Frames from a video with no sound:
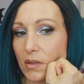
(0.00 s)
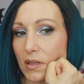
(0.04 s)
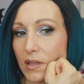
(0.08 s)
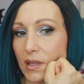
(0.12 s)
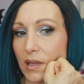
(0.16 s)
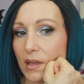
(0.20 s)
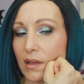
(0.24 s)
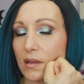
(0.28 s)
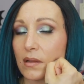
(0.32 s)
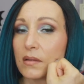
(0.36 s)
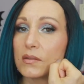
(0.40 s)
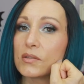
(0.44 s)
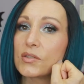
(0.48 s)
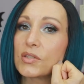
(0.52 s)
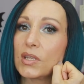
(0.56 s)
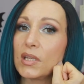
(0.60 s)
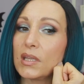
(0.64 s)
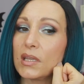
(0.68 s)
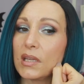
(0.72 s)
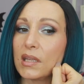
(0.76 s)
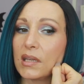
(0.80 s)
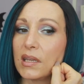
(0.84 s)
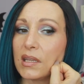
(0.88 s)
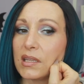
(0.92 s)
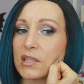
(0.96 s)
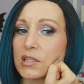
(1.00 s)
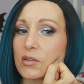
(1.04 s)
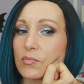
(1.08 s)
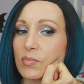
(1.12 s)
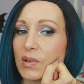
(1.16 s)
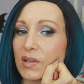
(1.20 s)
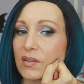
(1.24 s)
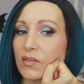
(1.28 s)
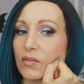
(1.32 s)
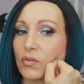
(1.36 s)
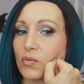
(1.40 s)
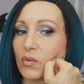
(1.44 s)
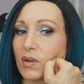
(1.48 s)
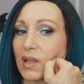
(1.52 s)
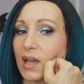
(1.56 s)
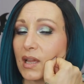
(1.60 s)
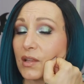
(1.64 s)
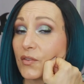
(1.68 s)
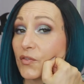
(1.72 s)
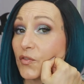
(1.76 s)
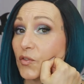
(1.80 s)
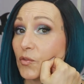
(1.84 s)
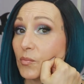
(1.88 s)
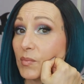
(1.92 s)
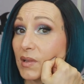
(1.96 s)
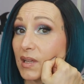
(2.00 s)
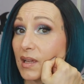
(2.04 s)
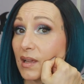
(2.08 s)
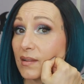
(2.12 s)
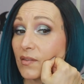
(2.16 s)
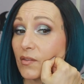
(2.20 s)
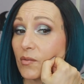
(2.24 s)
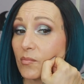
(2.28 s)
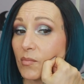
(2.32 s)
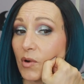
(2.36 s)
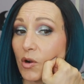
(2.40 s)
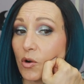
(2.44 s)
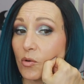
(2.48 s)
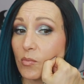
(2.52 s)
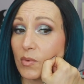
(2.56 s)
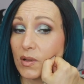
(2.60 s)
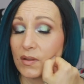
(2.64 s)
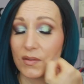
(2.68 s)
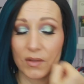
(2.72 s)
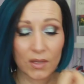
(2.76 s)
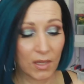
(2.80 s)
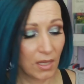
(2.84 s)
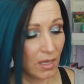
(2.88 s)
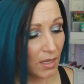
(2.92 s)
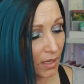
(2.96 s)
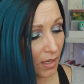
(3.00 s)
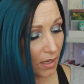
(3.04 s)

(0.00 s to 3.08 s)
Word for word: Yeah, see, it is a bit too light for me at the moment.